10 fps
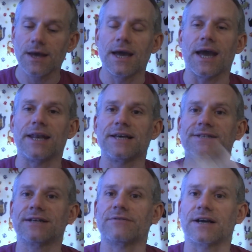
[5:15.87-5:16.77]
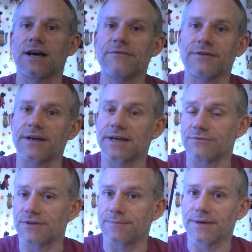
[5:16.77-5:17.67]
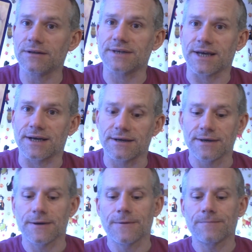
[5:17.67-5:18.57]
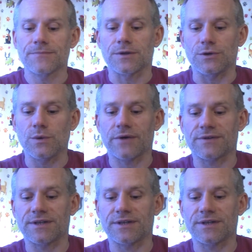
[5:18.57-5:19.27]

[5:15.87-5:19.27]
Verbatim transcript: And as they're recovering and rebuilding, you have to